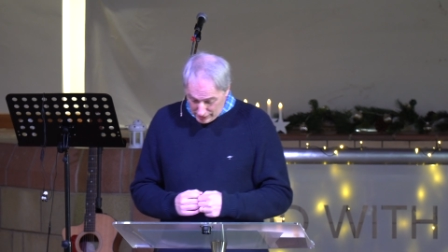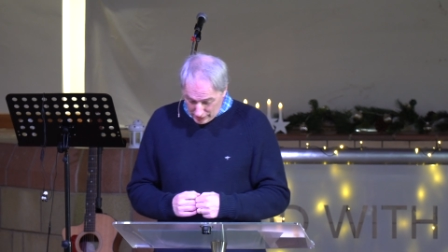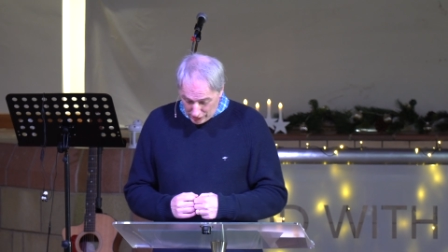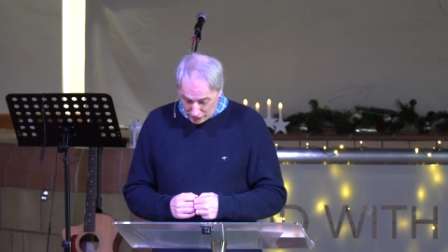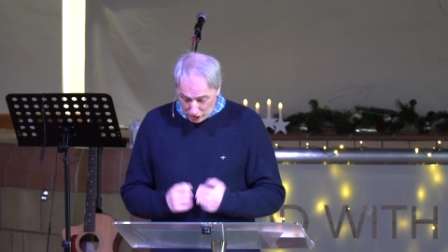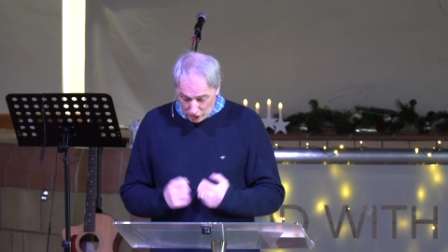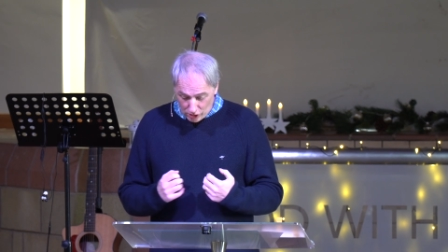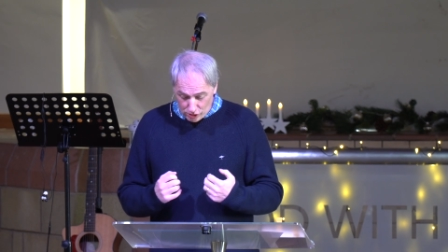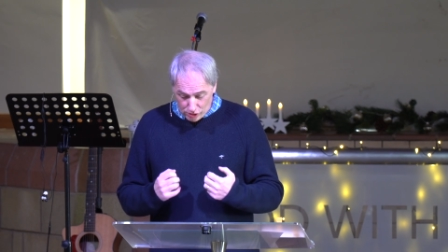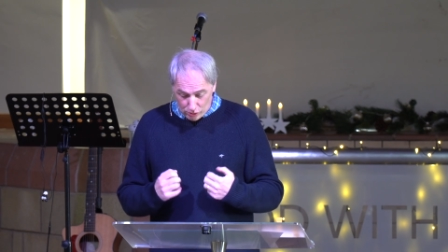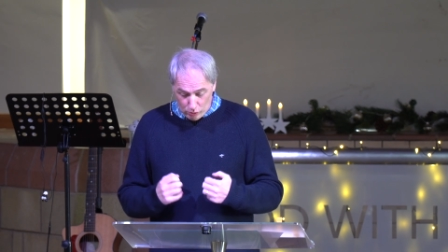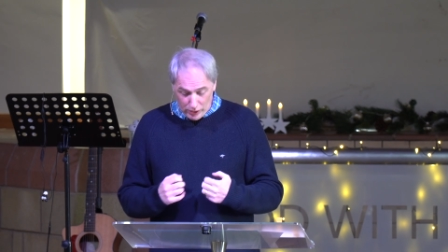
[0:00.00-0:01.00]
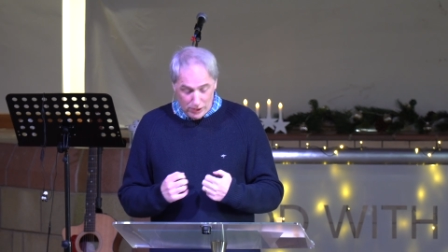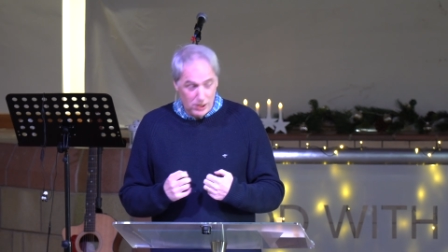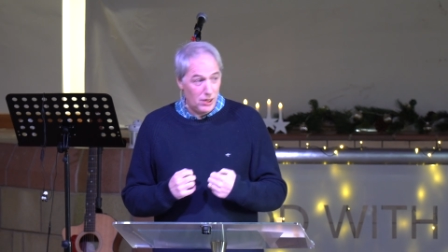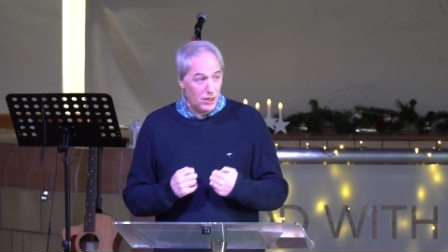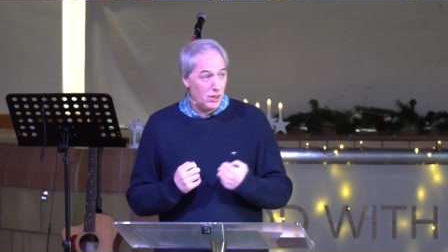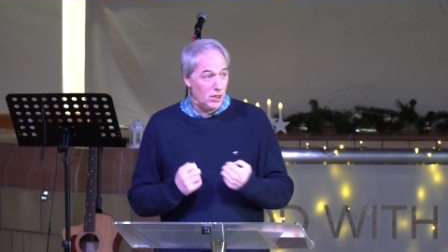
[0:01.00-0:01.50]
is how should we
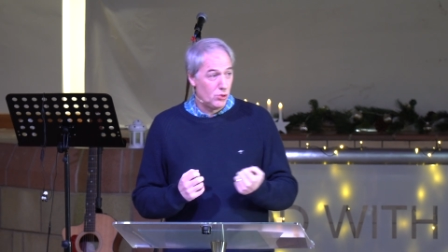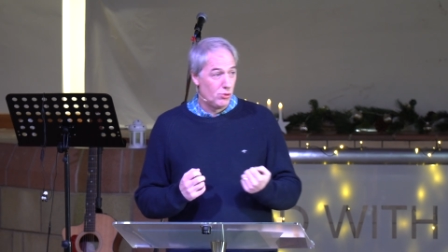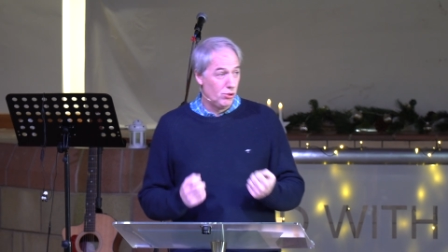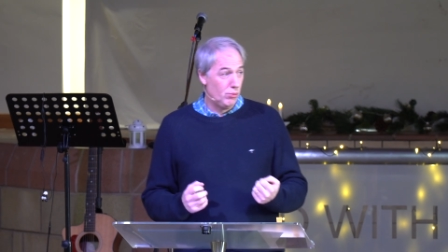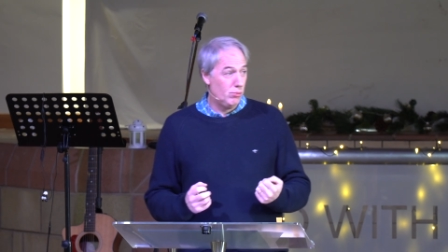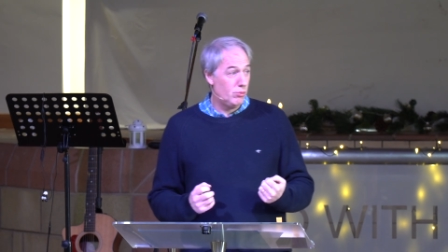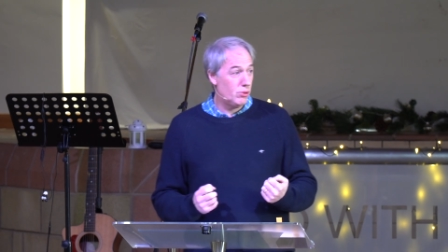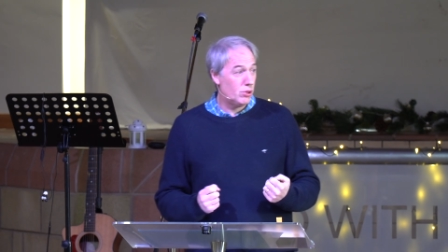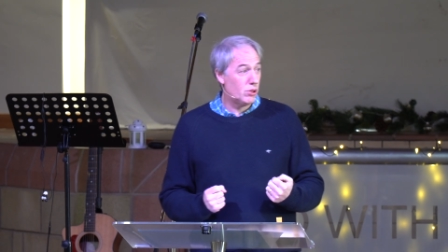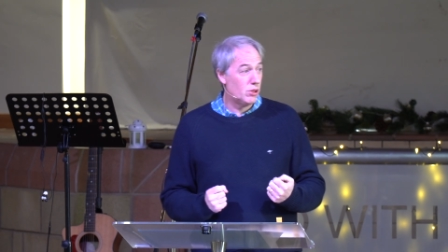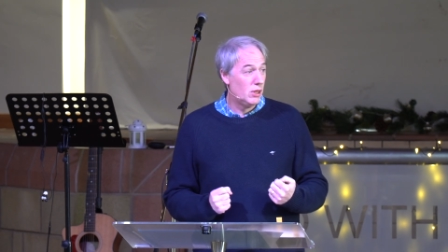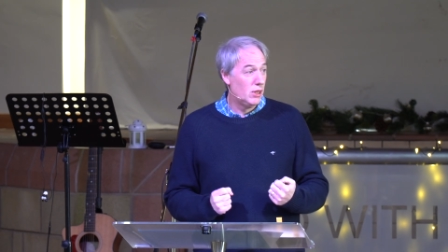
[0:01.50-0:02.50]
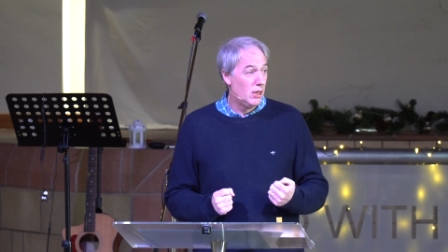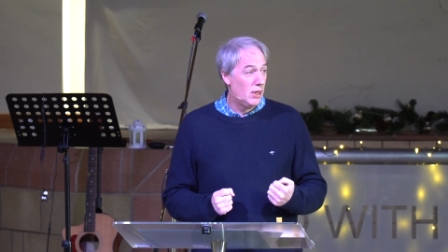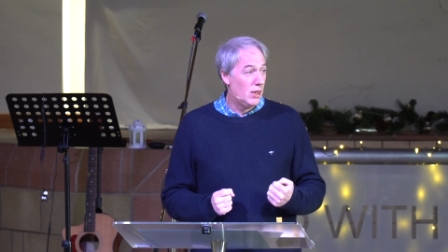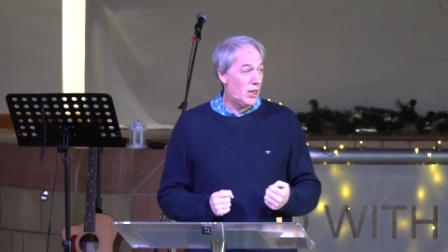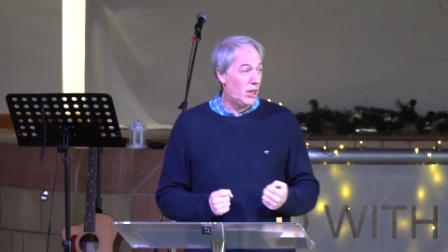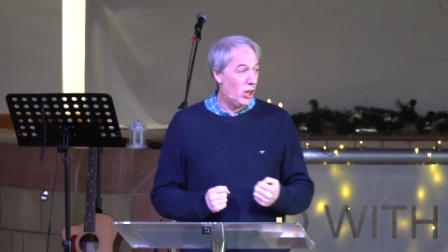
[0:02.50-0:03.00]
take these rooms
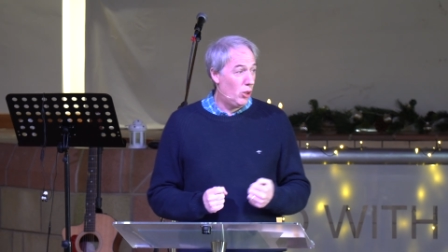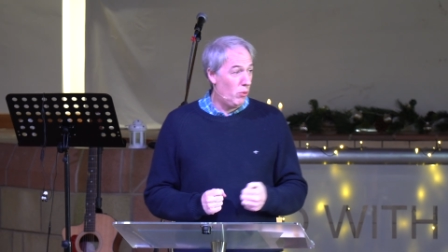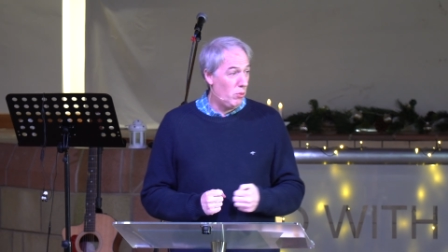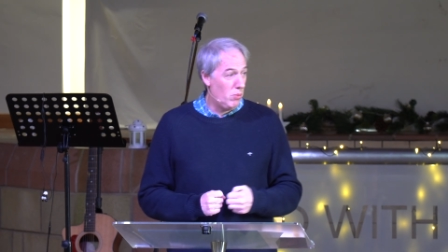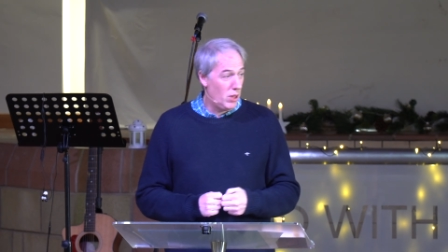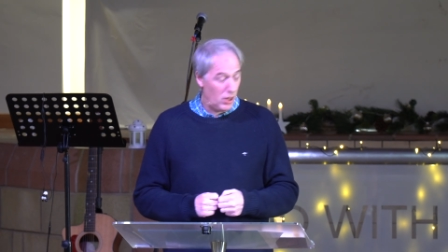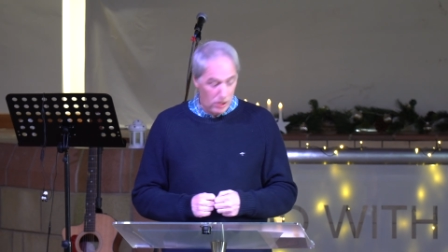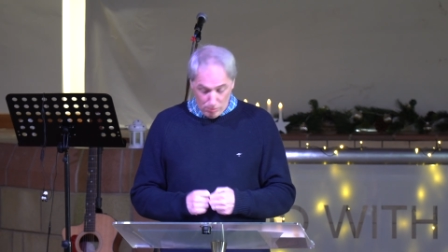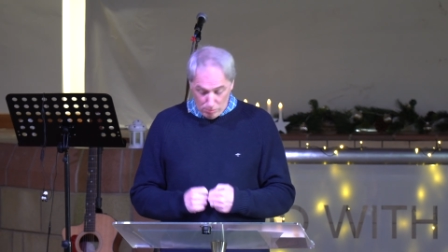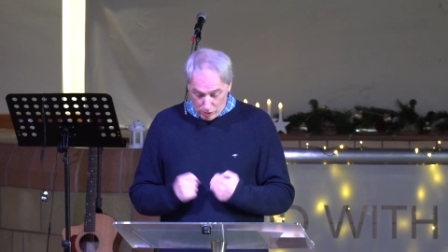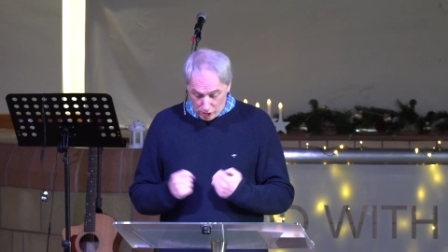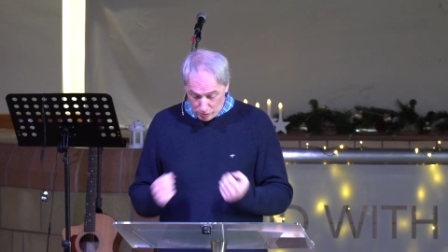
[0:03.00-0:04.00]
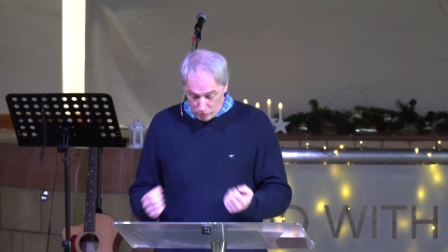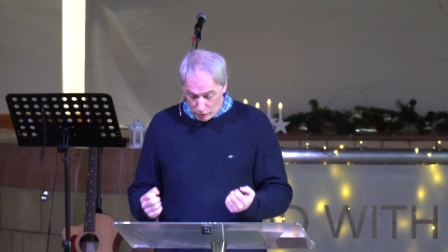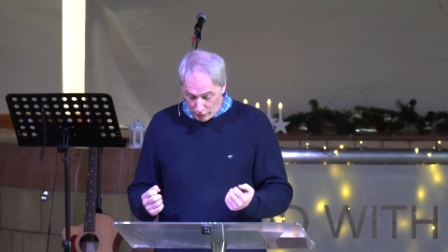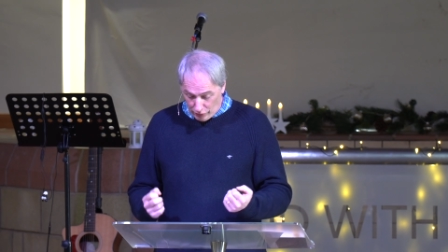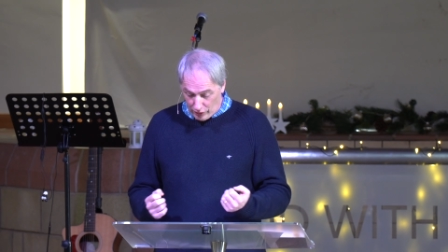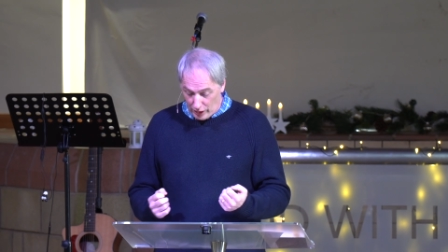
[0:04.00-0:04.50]
and how do we make them much more
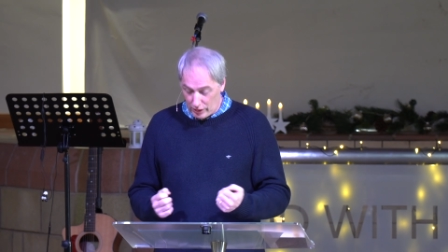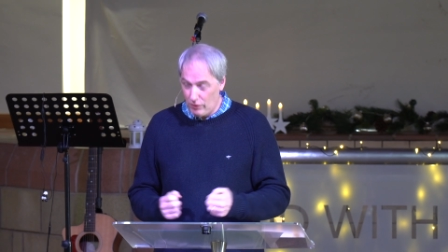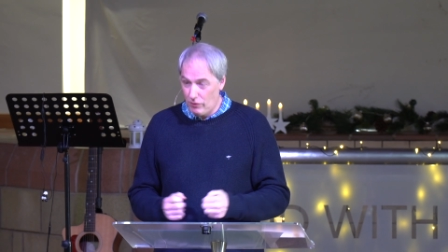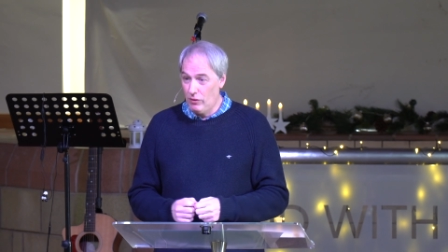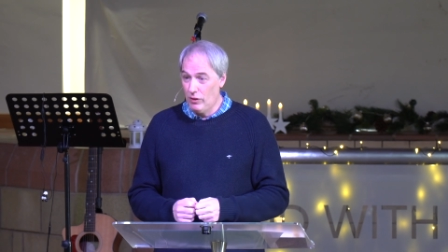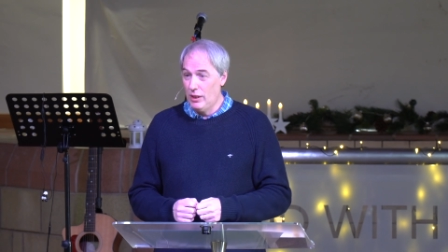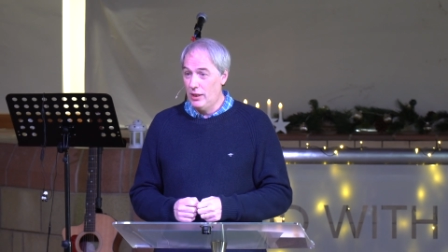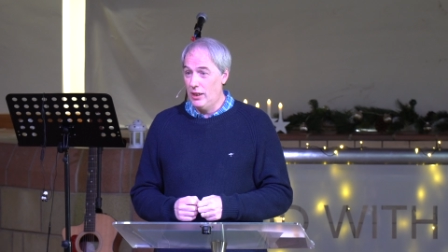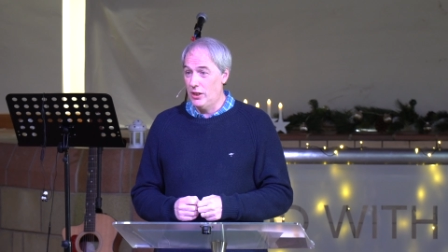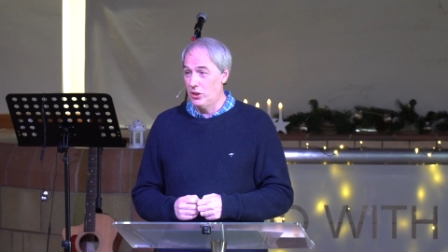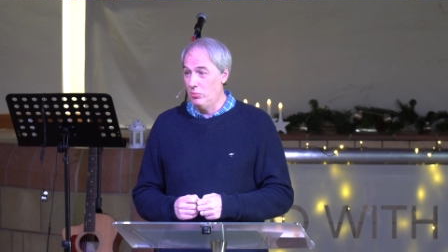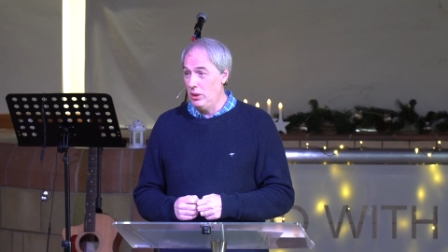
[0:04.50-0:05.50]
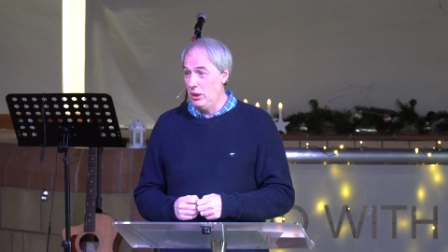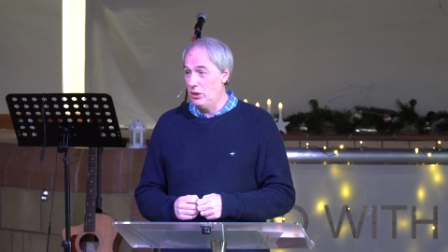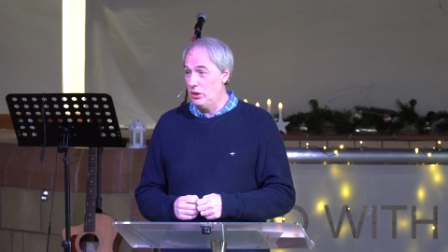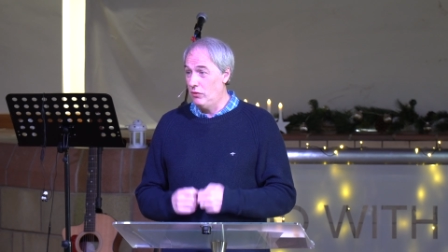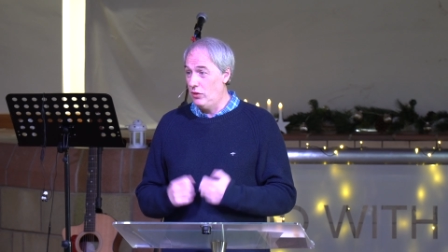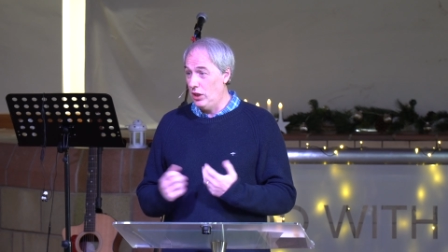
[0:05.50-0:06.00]
effective as a
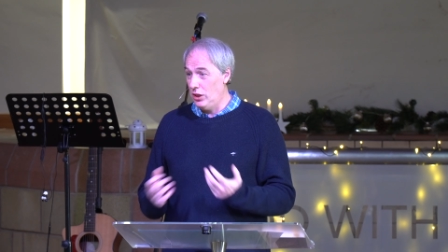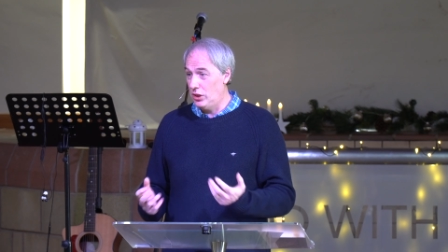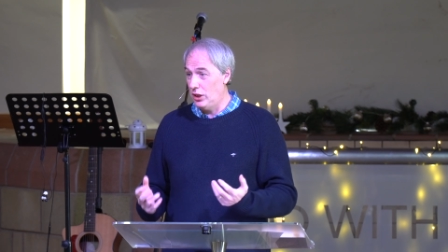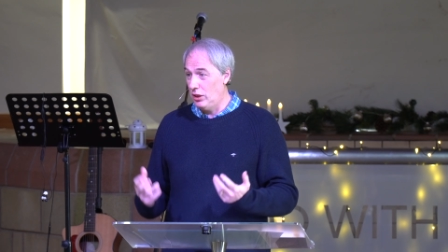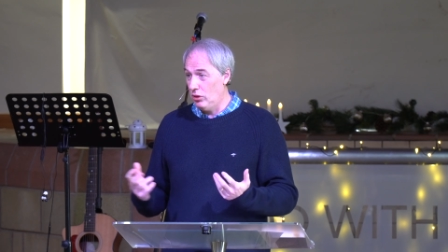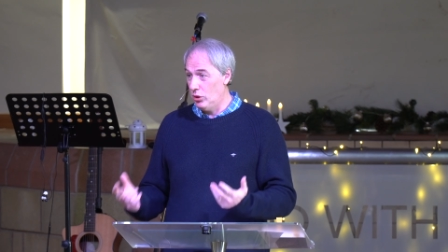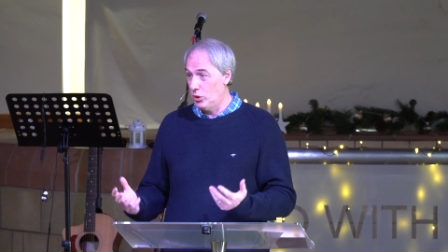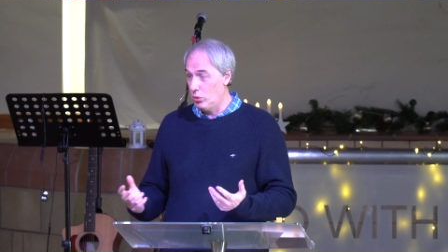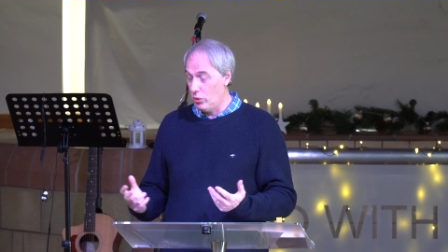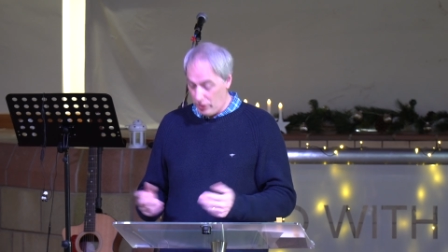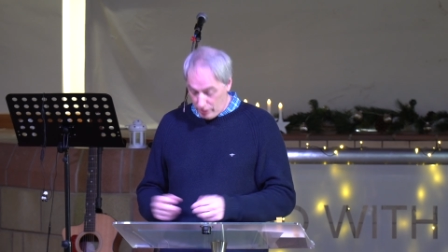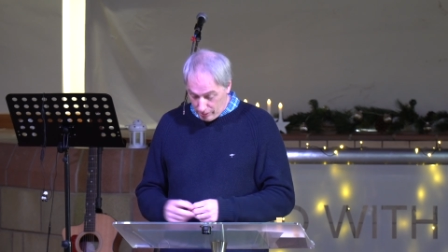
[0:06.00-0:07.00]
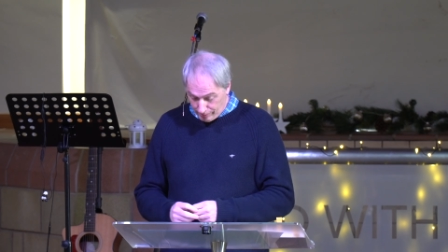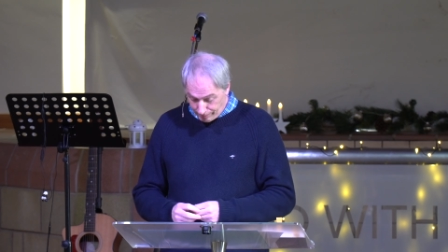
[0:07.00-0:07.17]
means of teaching God's Word?